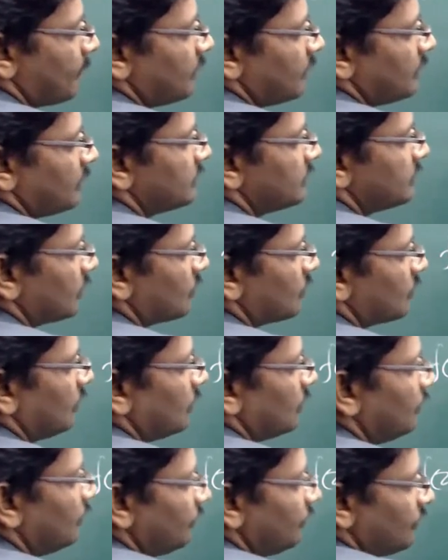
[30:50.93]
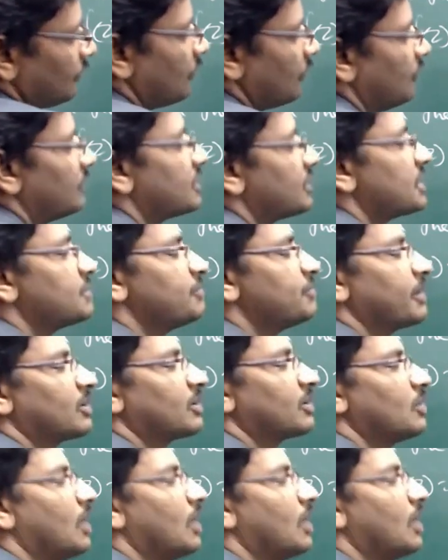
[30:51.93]
is equal to, with respect to
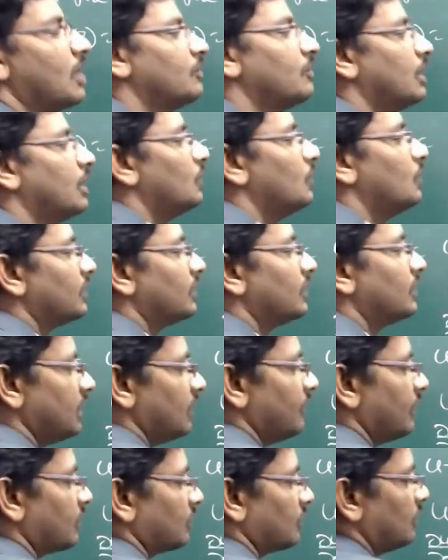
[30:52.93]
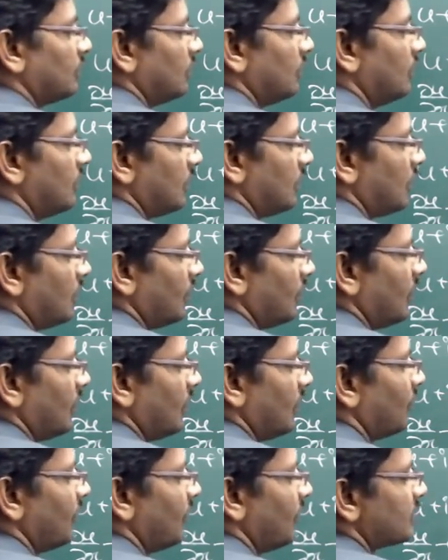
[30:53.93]
r we are doing the derivative. Now
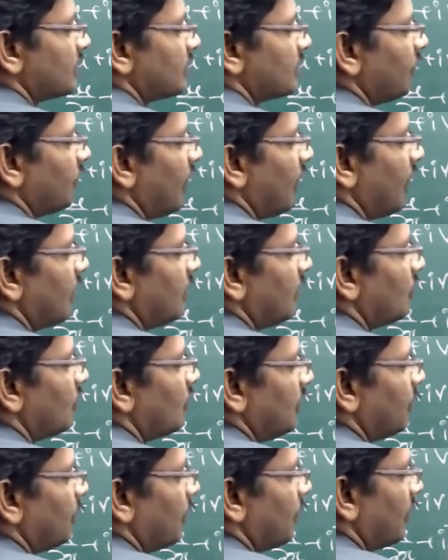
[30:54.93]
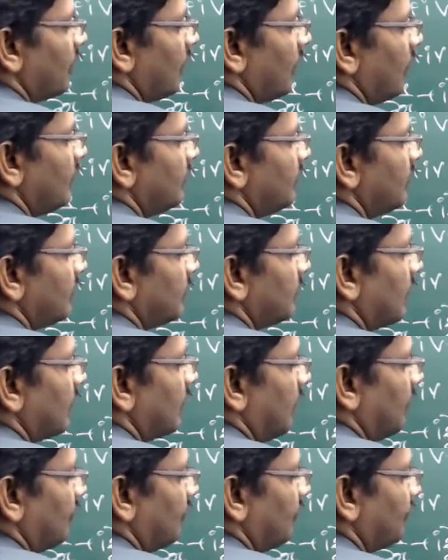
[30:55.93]
f dash of r into e power I theta
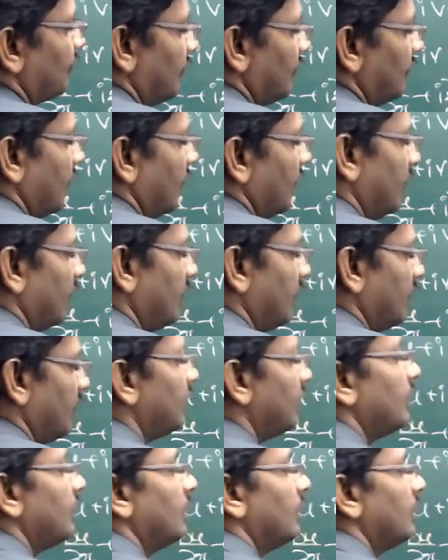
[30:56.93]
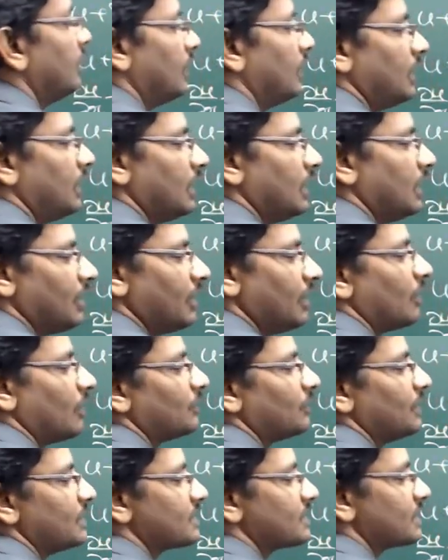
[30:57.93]
and then derivative
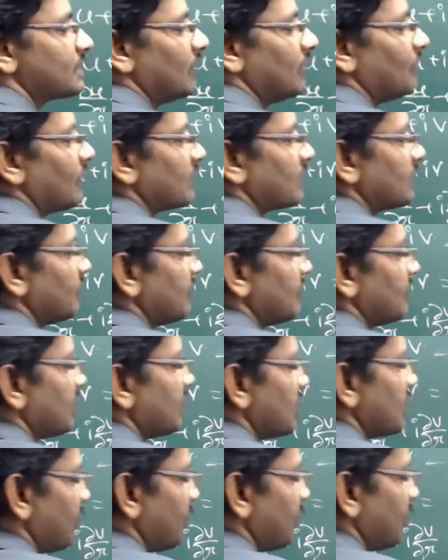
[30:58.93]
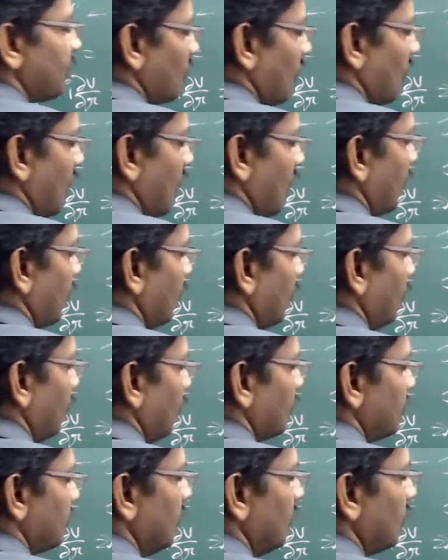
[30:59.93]
of the inside function with respect to r
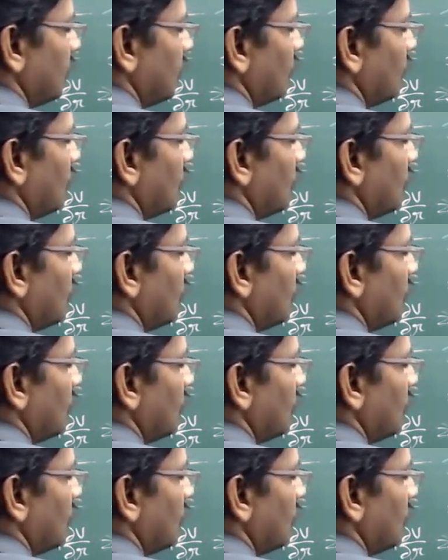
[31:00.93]
into